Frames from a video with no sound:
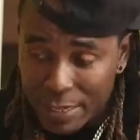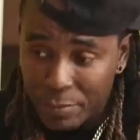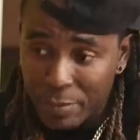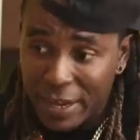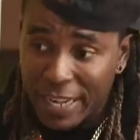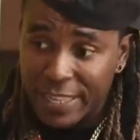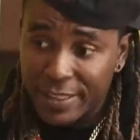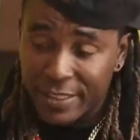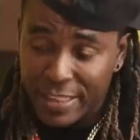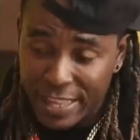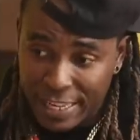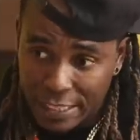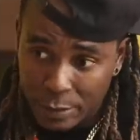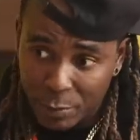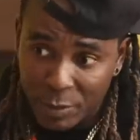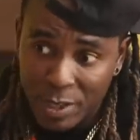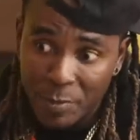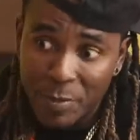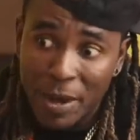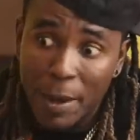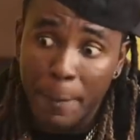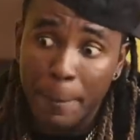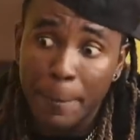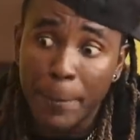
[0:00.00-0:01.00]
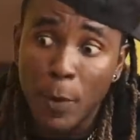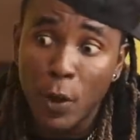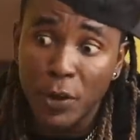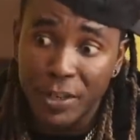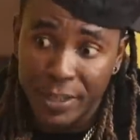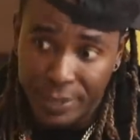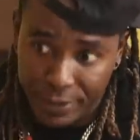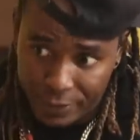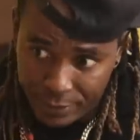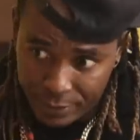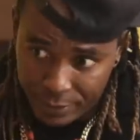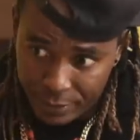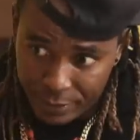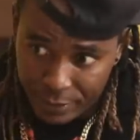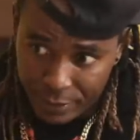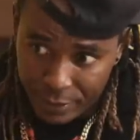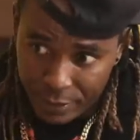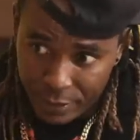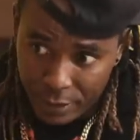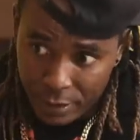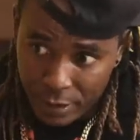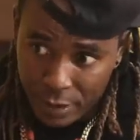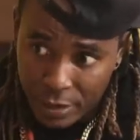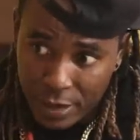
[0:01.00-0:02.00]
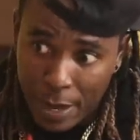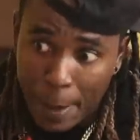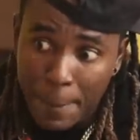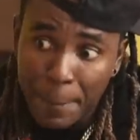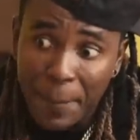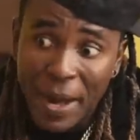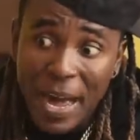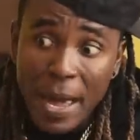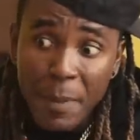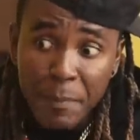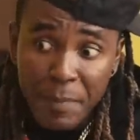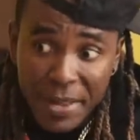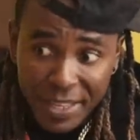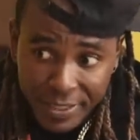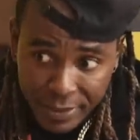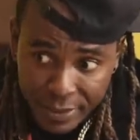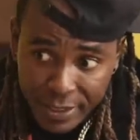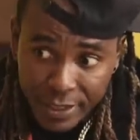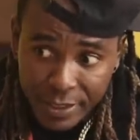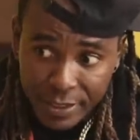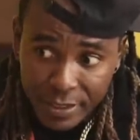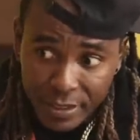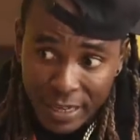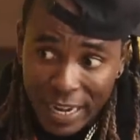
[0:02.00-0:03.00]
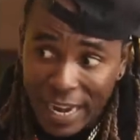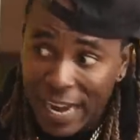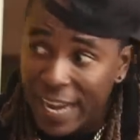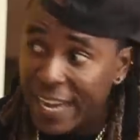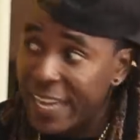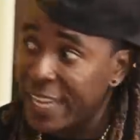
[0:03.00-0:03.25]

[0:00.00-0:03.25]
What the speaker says: need my things, me need my money. Because my business,